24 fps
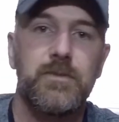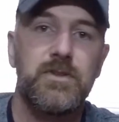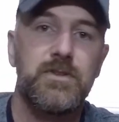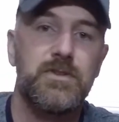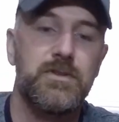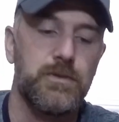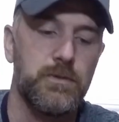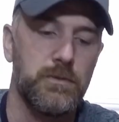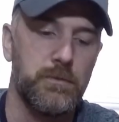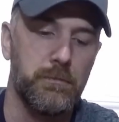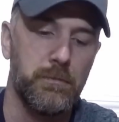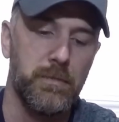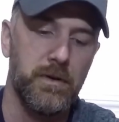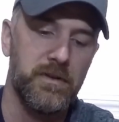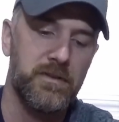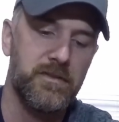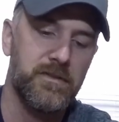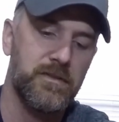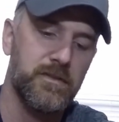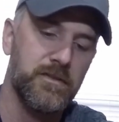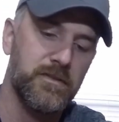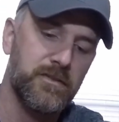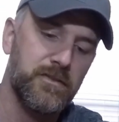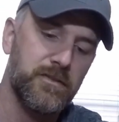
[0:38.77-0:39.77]
to
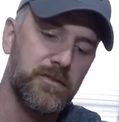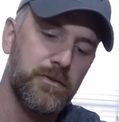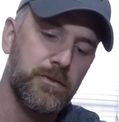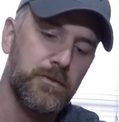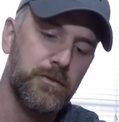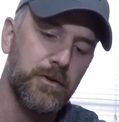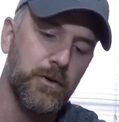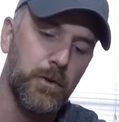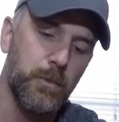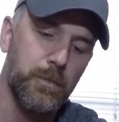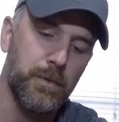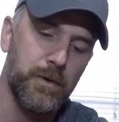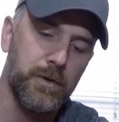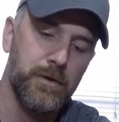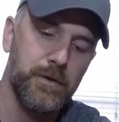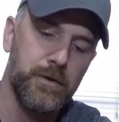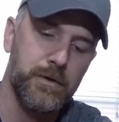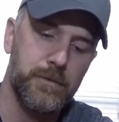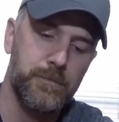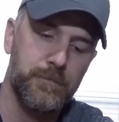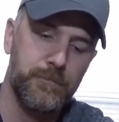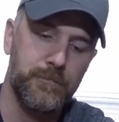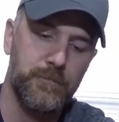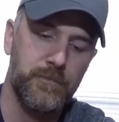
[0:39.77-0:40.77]
bust this dude open.
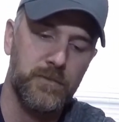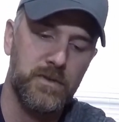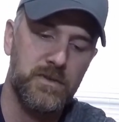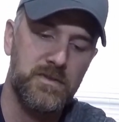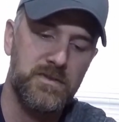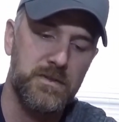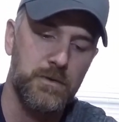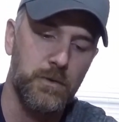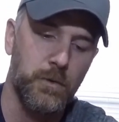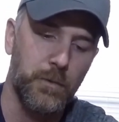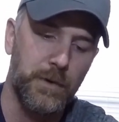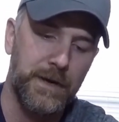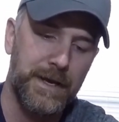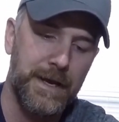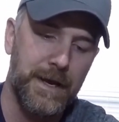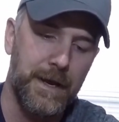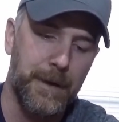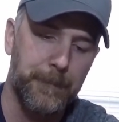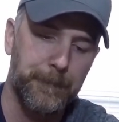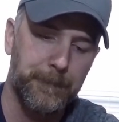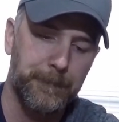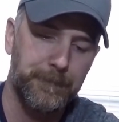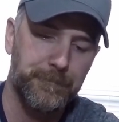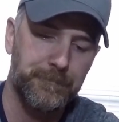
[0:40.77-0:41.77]
Let's see what we got.